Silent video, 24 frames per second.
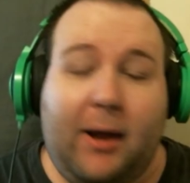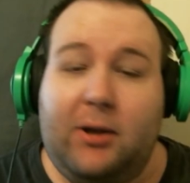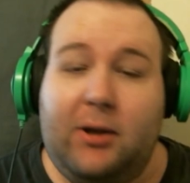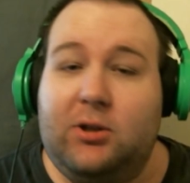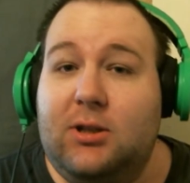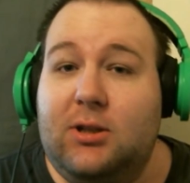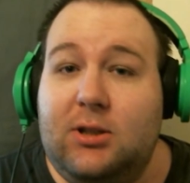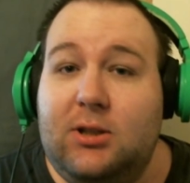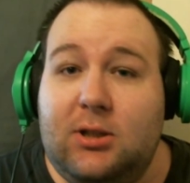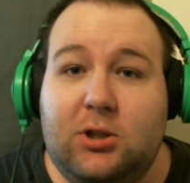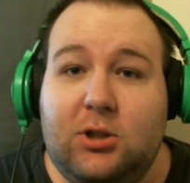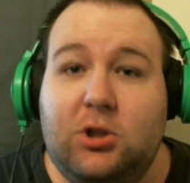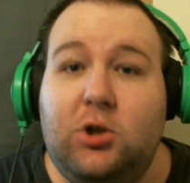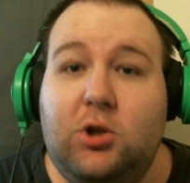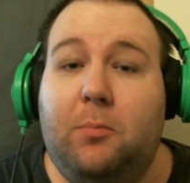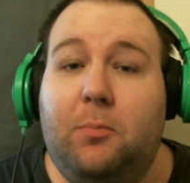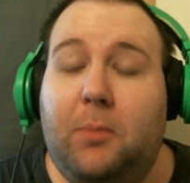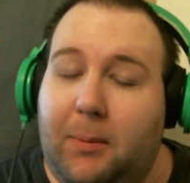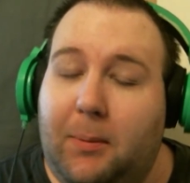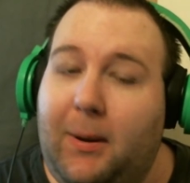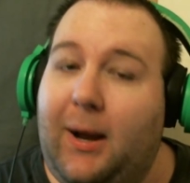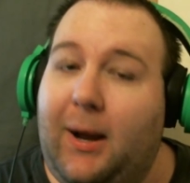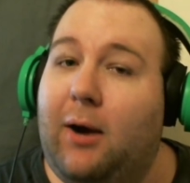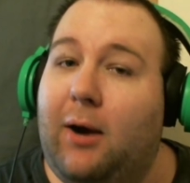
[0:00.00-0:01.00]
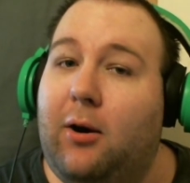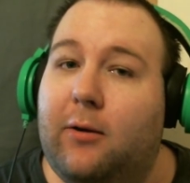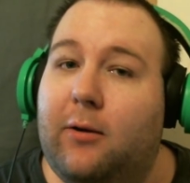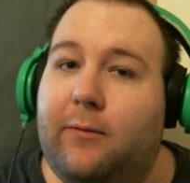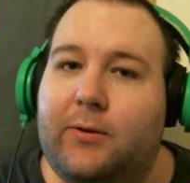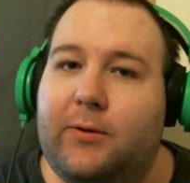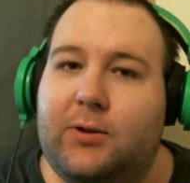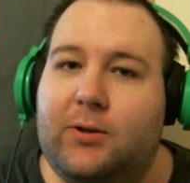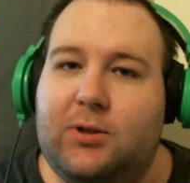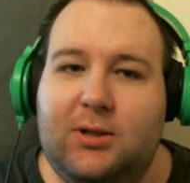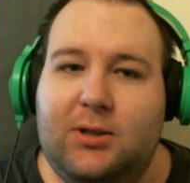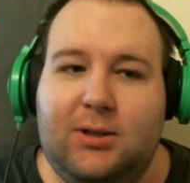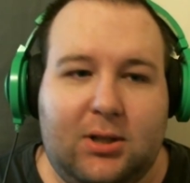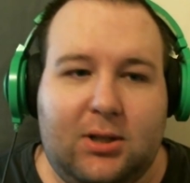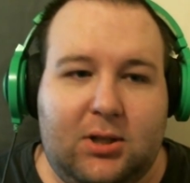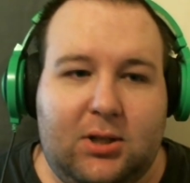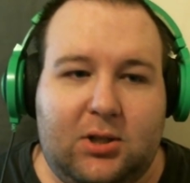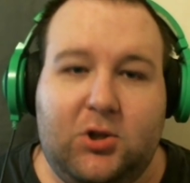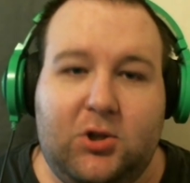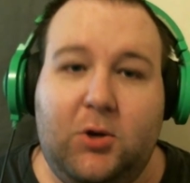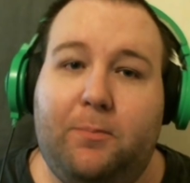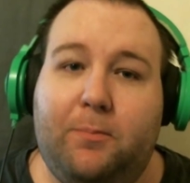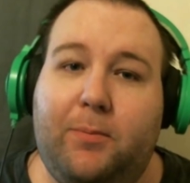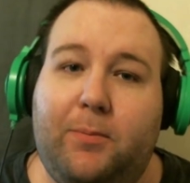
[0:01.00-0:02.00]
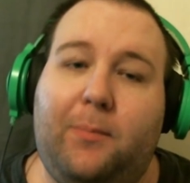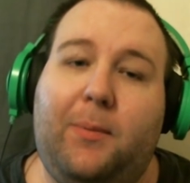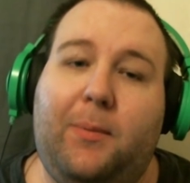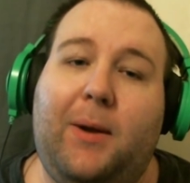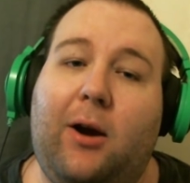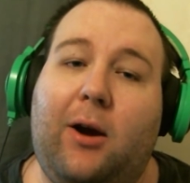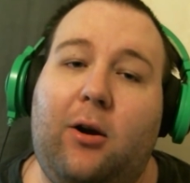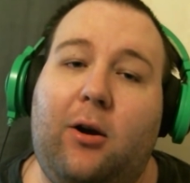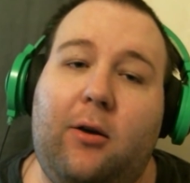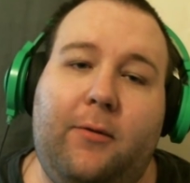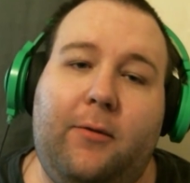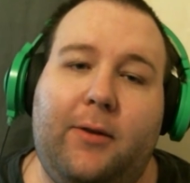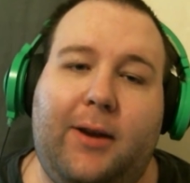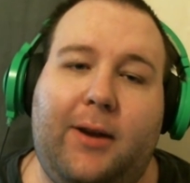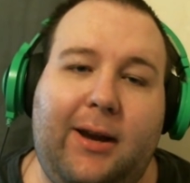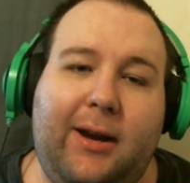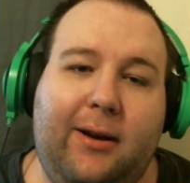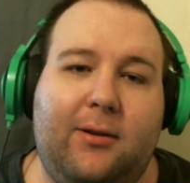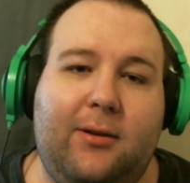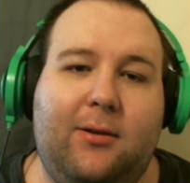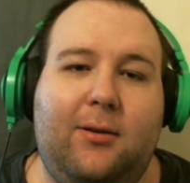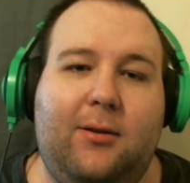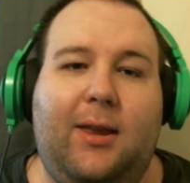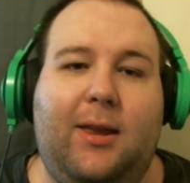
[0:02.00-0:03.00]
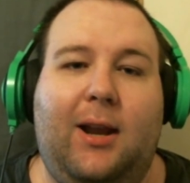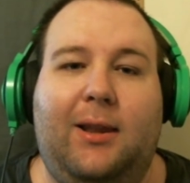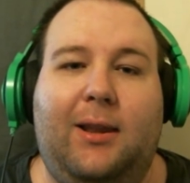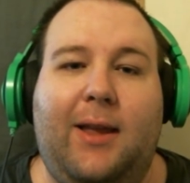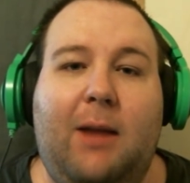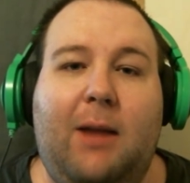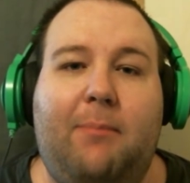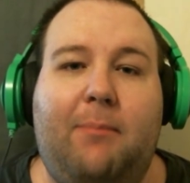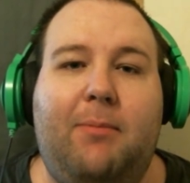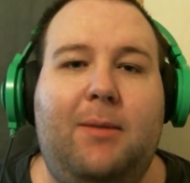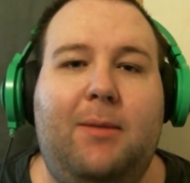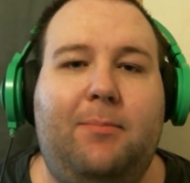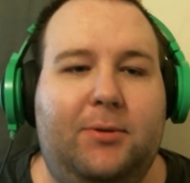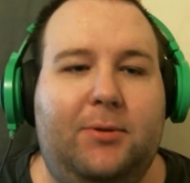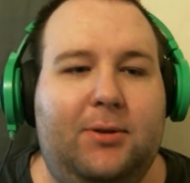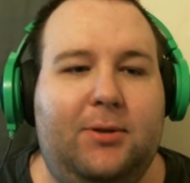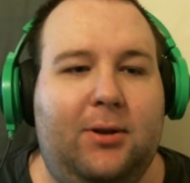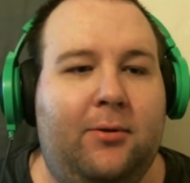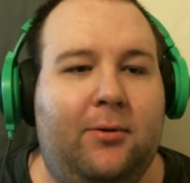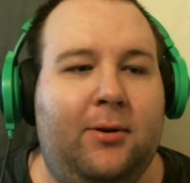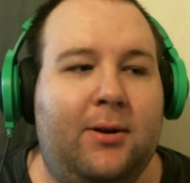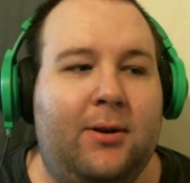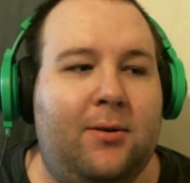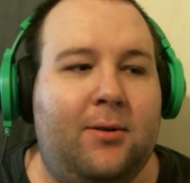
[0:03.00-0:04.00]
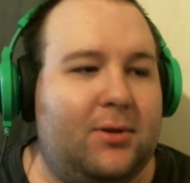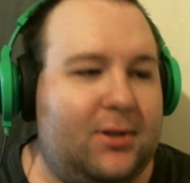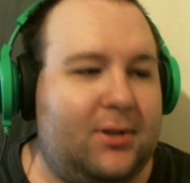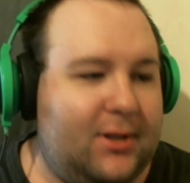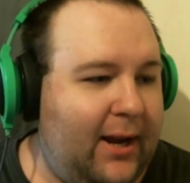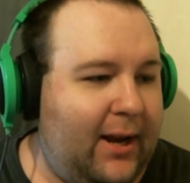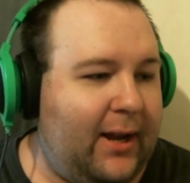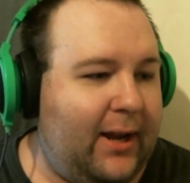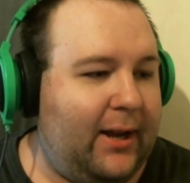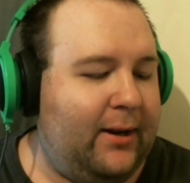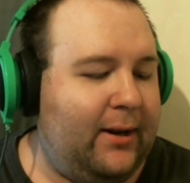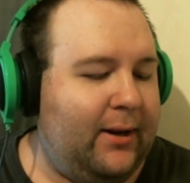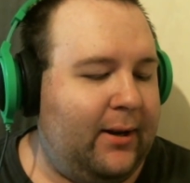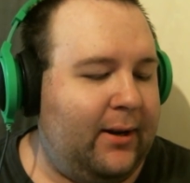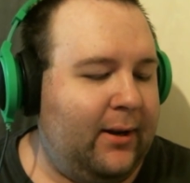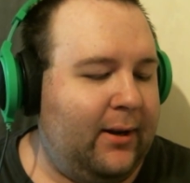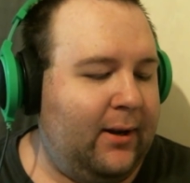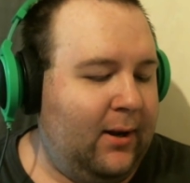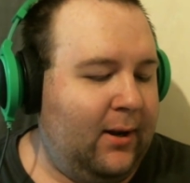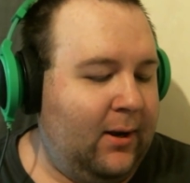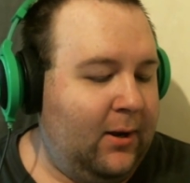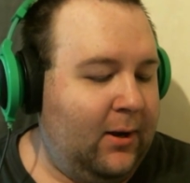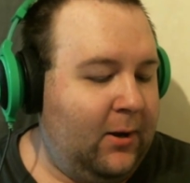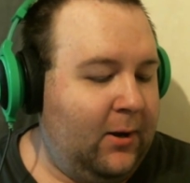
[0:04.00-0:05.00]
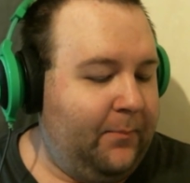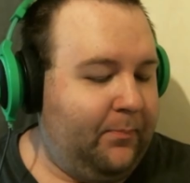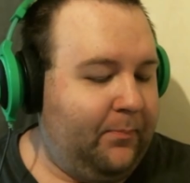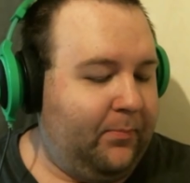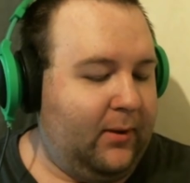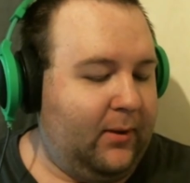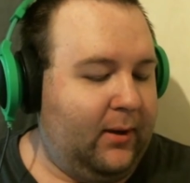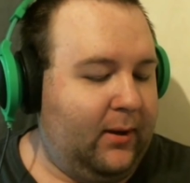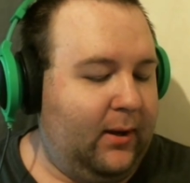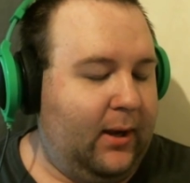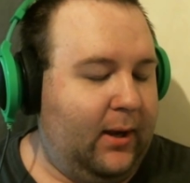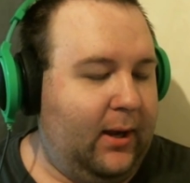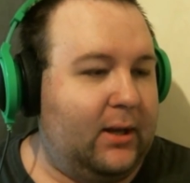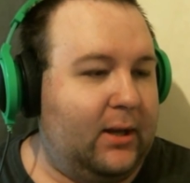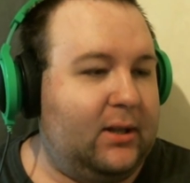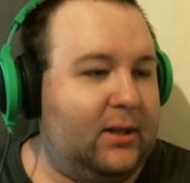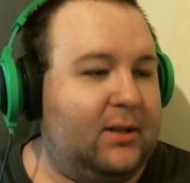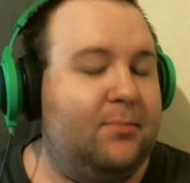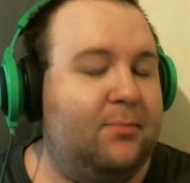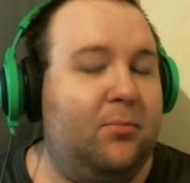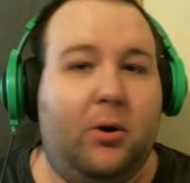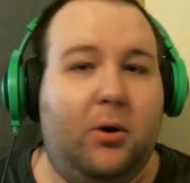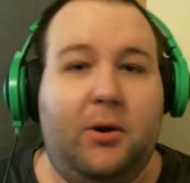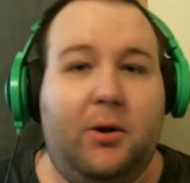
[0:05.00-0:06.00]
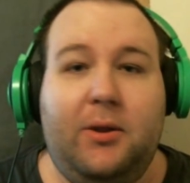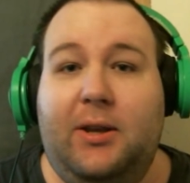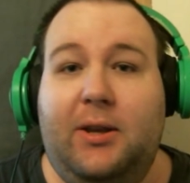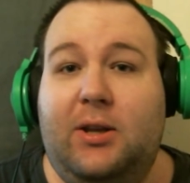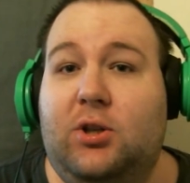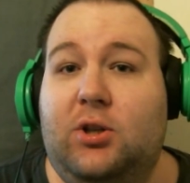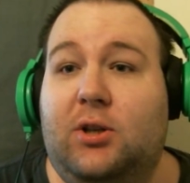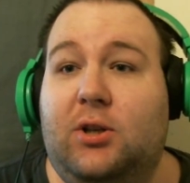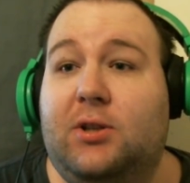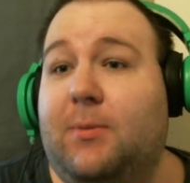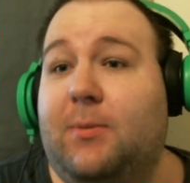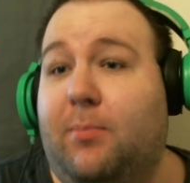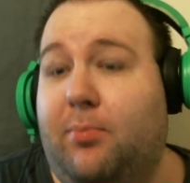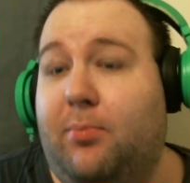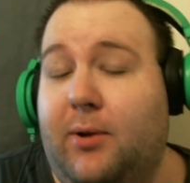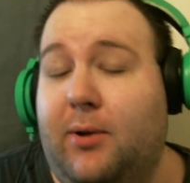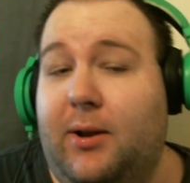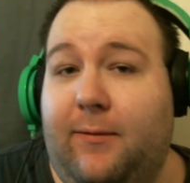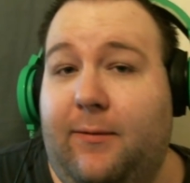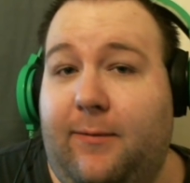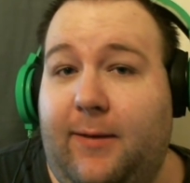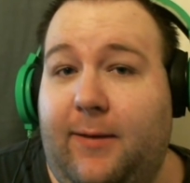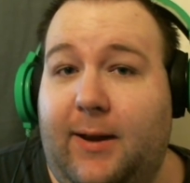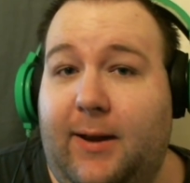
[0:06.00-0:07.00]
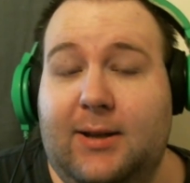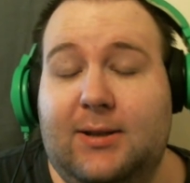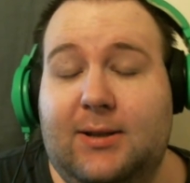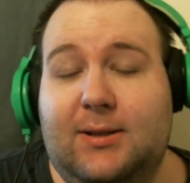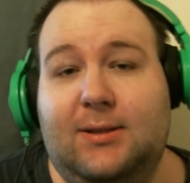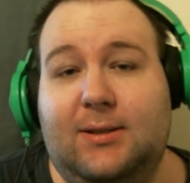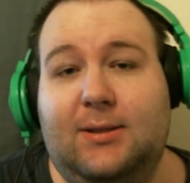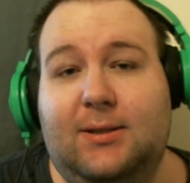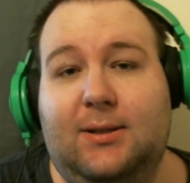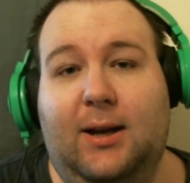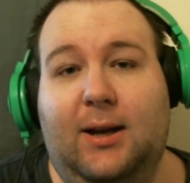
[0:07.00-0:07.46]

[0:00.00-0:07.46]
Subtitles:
super powerful. She's a super powerful character that a lot of people don't understand is more than just a pretty face.